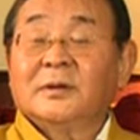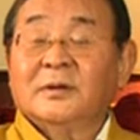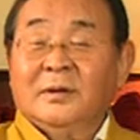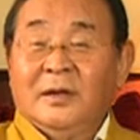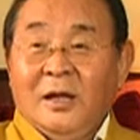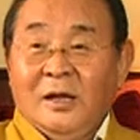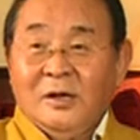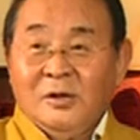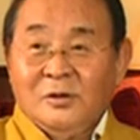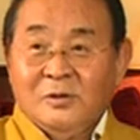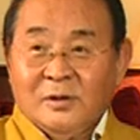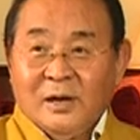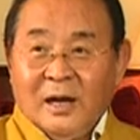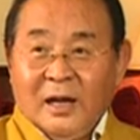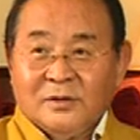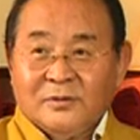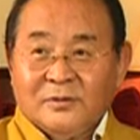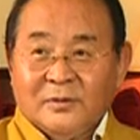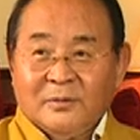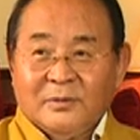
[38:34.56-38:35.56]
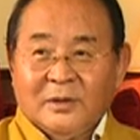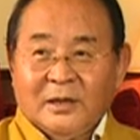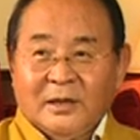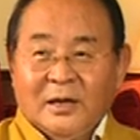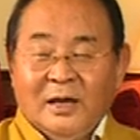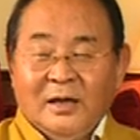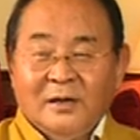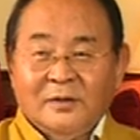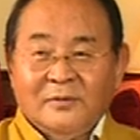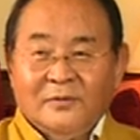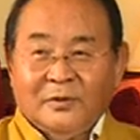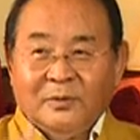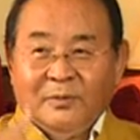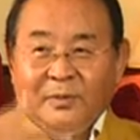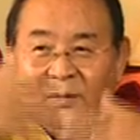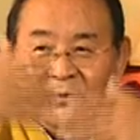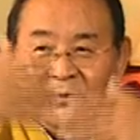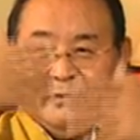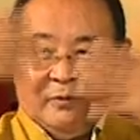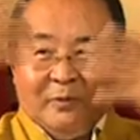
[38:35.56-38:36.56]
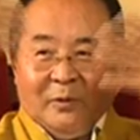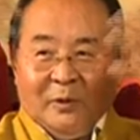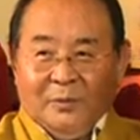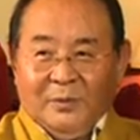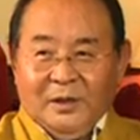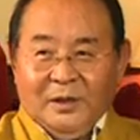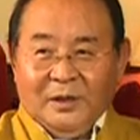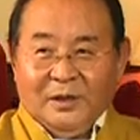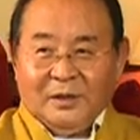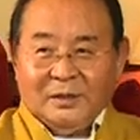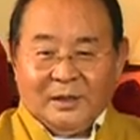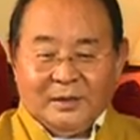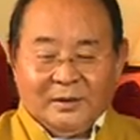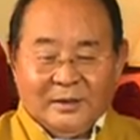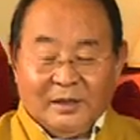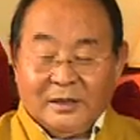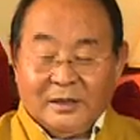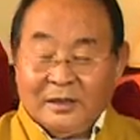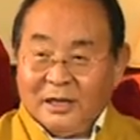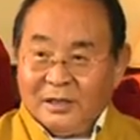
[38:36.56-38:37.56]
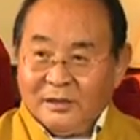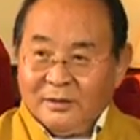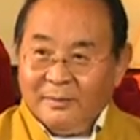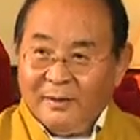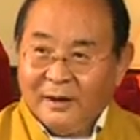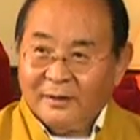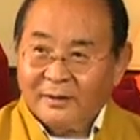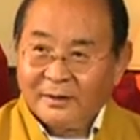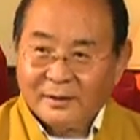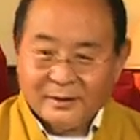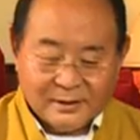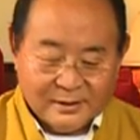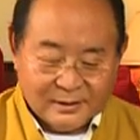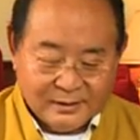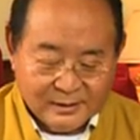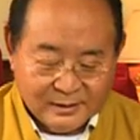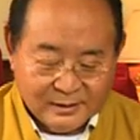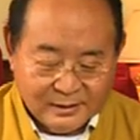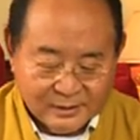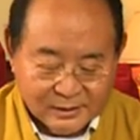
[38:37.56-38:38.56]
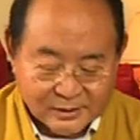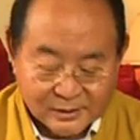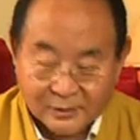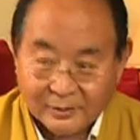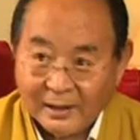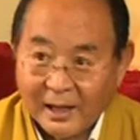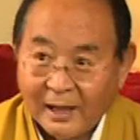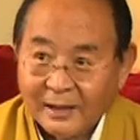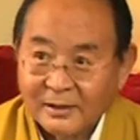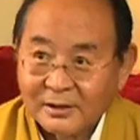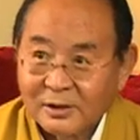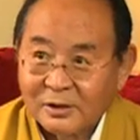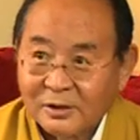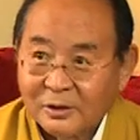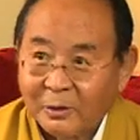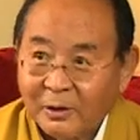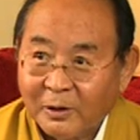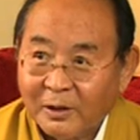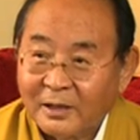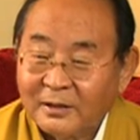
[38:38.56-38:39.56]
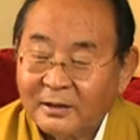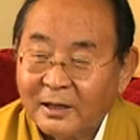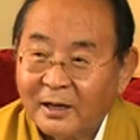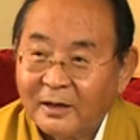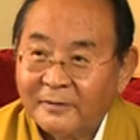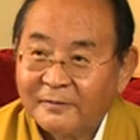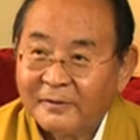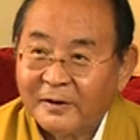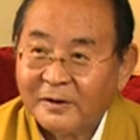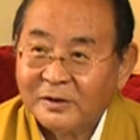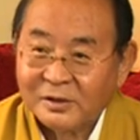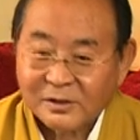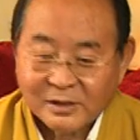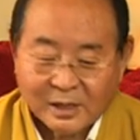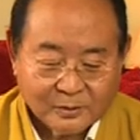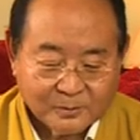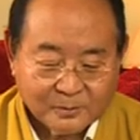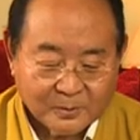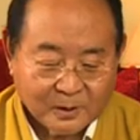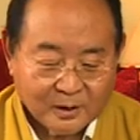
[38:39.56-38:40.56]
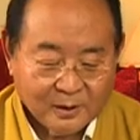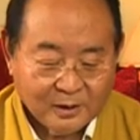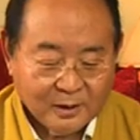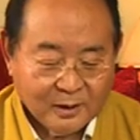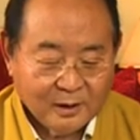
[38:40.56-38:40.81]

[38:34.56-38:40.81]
Then you rise from the gain for the benefit of all beings and dedicate the merits. So that is a quite a thorough Vajrasattva.